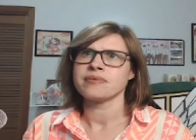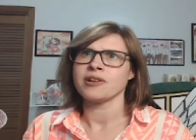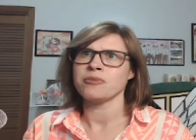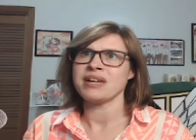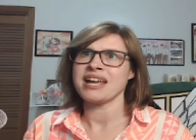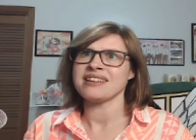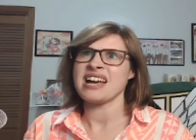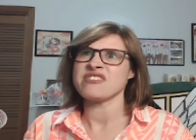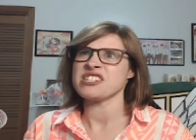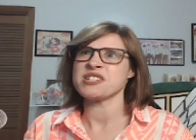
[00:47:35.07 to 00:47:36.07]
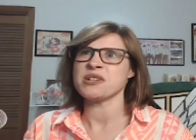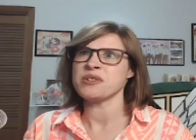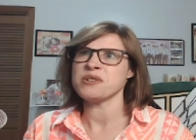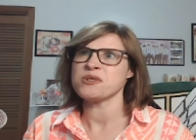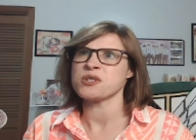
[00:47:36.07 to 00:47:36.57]
Lo Binghe laughed. It's no
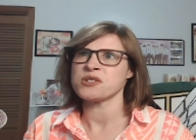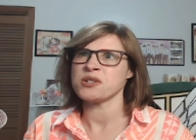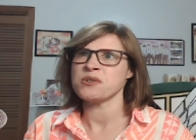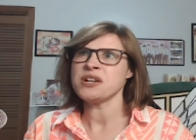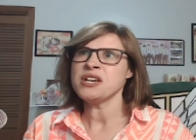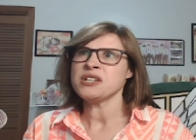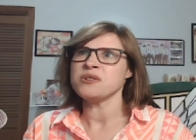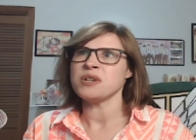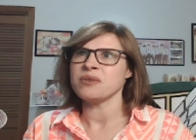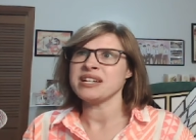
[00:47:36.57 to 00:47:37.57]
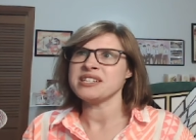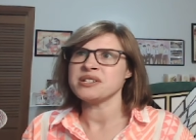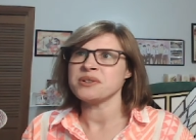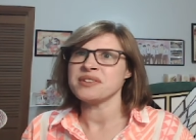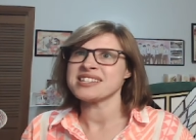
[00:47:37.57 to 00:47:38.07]
use, Shizun. You don't need to
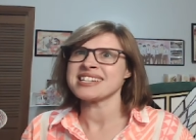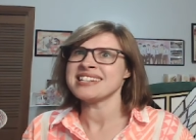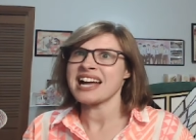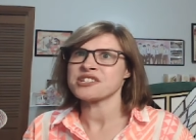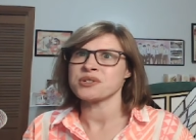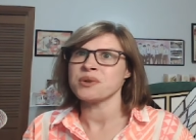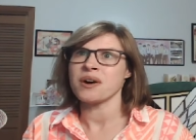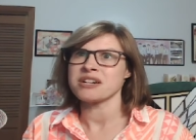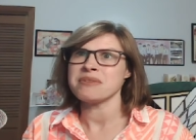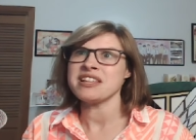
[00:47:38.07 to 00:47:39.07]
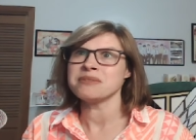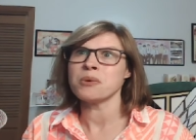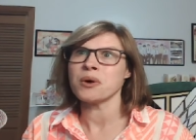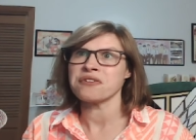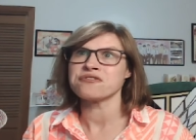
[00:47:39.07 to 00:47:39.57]
do this. The nicer you are to me, the
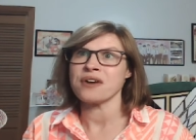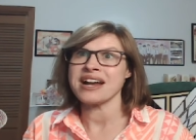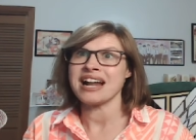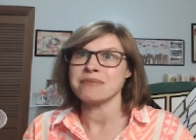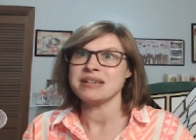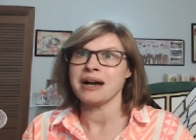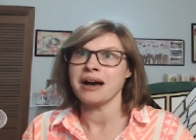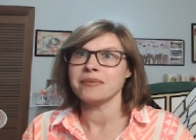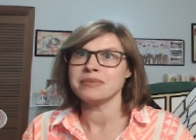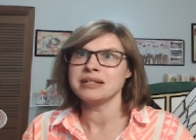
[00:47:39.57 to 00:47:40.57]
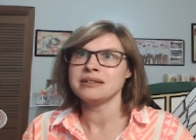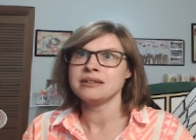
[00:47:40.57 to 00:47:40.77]
more afraid I become.